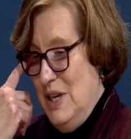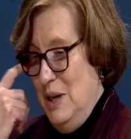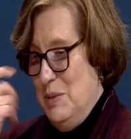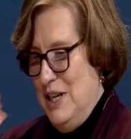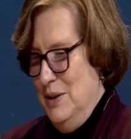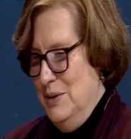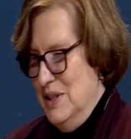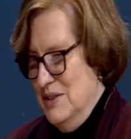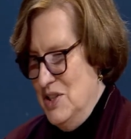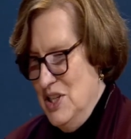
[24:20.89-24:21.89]
anybody who
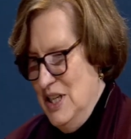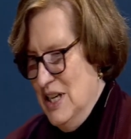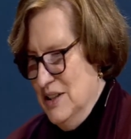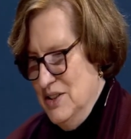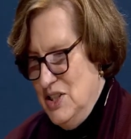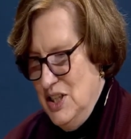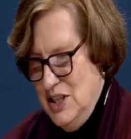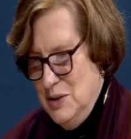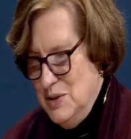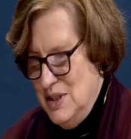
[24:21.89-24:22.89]
does genealogy
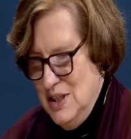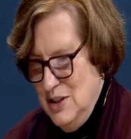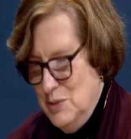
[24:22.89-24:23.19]
knows that